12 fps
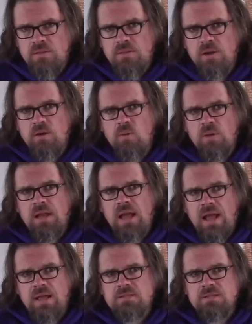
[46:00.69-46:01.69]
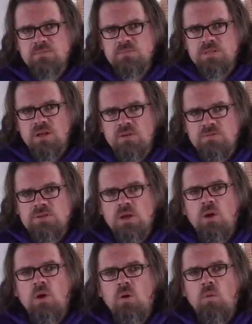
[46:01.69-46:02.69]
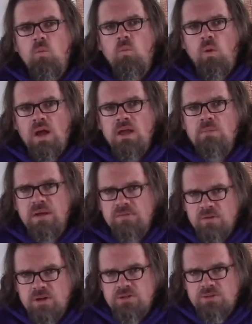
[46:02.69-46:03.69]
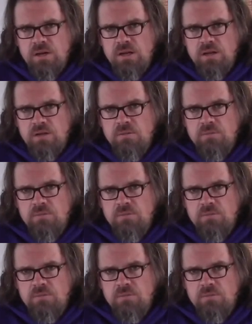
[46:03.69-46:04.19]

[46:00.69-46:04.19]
they're going to ask themselves, why am I frustrated?